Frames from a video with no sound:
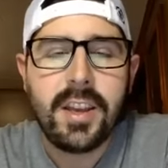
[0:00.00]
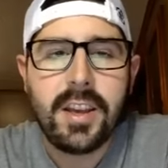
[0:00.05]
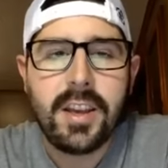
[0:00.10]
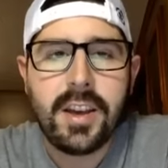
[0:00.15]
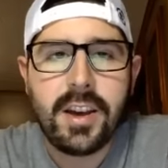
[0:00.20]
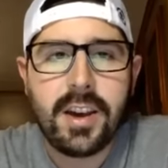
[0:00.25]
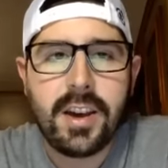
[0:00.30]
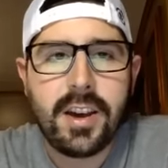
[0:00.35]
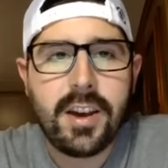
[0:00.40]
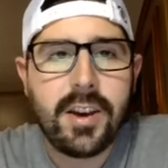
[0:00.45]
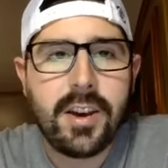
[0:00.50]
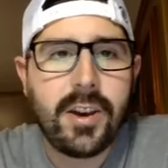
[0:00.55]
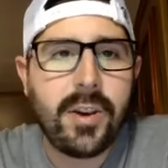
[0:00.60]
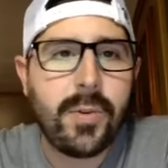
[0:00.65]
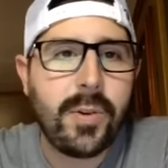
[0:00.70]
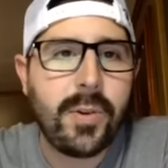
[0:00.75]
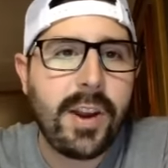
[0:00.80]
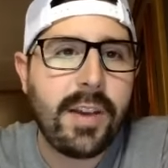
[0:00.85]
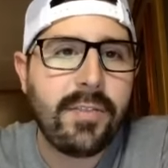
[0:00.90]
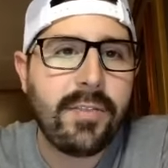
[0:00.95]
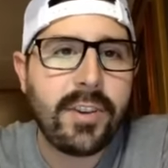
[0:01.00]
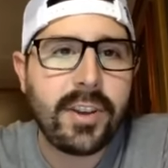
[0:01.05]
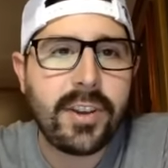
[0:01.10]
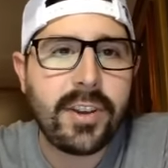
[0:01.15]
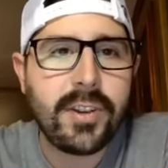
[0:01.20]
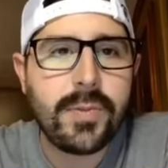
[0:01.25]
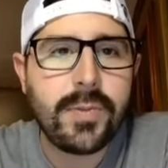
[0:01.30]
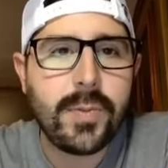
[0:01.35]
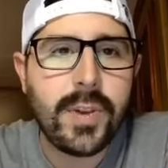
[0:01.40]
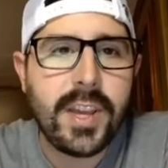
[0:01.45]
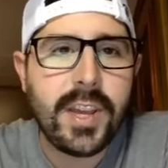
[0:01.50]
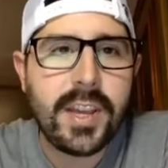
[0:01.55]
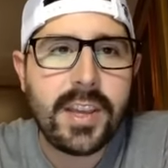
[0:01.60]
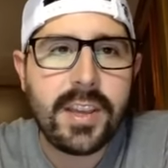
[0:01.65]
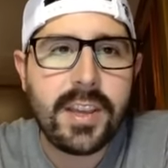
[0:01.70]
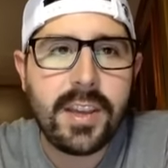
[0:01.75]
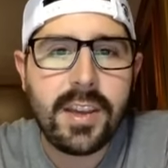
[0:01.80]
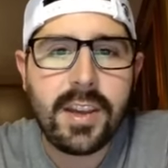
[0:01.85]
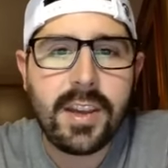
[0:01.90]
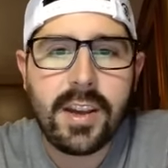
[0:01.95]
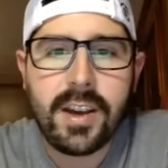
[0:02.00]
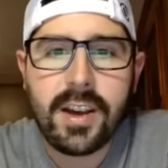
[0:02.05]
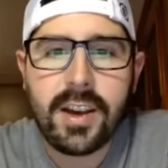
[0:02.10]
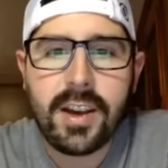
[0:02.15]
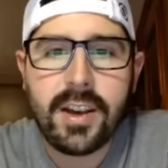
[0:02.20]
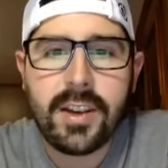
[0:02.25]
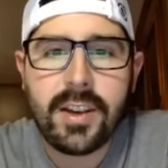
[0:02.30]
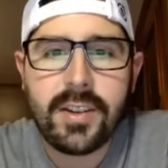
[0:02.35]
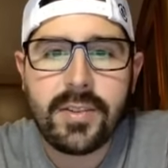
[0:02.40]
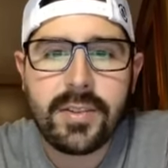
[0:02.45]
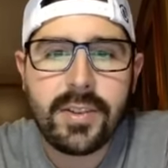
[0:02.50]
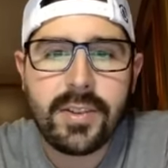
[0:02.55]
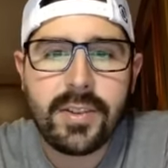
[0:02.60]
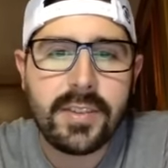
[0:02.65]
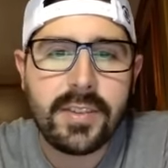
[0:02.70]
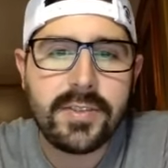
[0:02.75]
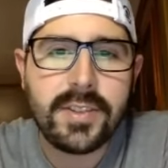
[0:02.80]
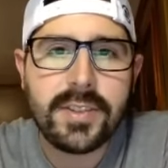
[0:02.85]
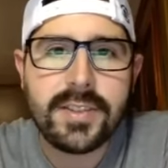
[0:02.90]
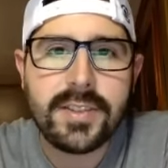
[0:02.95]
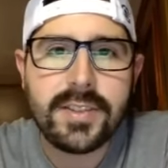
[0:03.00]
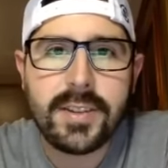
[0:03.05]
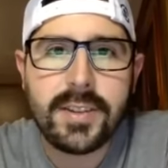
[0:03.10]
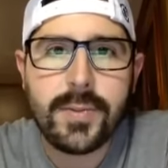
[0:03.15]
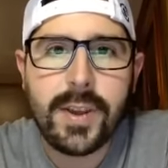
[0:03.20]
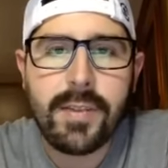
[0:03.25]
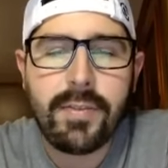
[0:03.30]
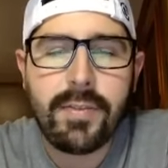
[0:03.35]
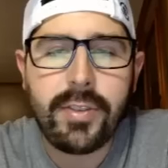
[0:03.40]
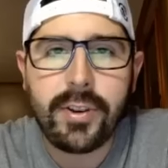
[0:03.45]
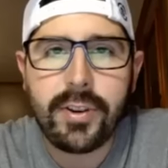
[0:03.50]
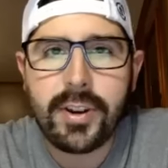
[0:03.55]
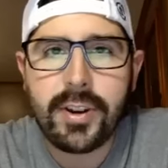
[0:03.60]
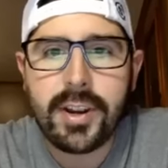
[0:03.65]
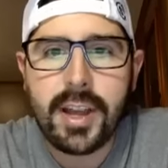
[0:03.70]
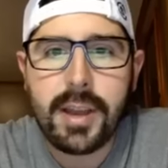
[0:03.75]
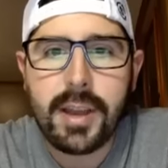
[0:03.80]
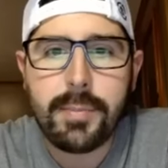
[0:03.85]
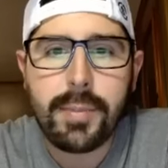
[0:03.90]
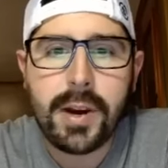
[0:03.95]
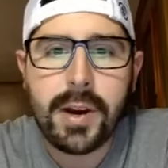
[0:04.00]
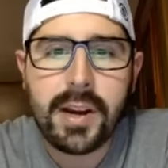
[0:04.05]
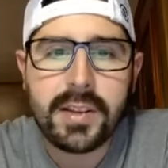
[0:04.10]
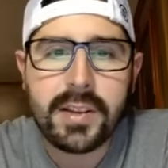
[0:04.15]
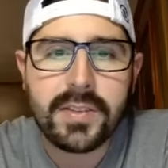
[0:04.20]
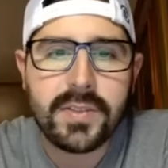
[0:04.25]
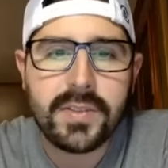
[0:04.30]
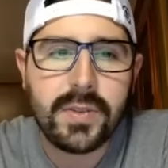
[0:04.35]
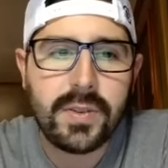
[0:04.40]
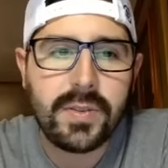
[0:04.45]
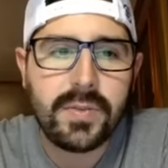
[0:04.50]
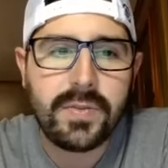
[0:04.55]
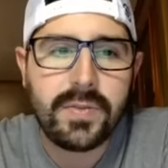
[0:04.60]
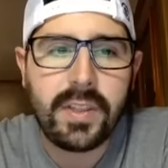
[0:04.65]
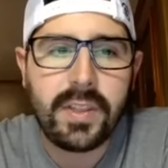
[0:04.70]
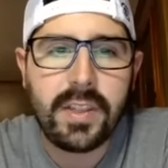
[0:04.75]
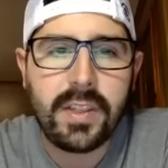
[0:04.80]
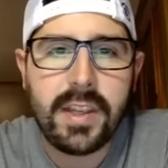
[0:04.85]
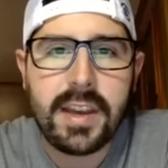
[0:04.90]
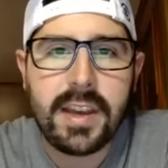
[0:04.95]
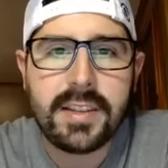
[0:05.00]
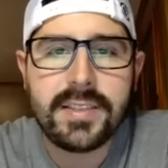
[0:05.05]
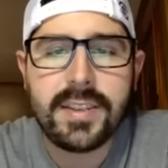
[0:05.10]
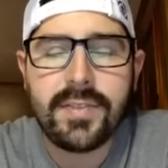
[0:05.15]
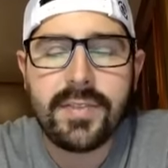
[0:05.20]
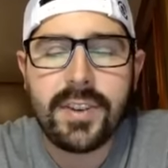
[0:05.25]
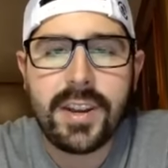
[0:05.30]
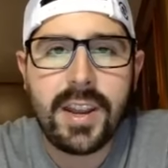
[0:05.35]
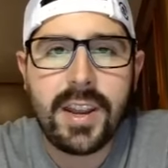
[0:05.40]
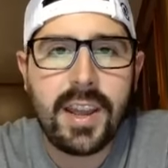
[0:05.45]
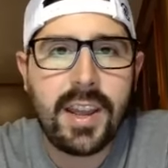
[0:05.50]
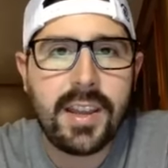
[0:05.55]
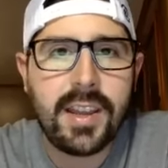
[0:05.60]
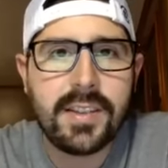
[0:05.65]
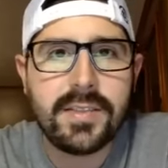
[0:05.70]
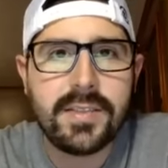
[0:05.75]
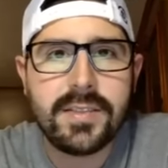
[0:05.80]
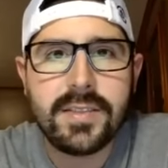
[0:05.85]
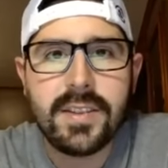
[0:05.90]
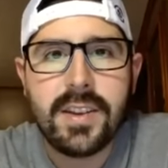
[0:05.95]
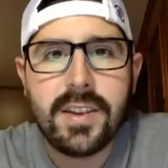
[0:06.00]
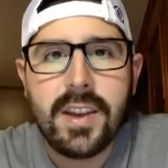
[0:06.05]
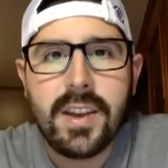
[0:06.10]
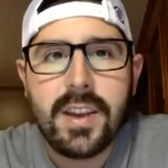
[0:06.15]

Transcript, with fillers: Uh, we're having a good week. Uh, as you can see, we have 39 products sold for the last seven days.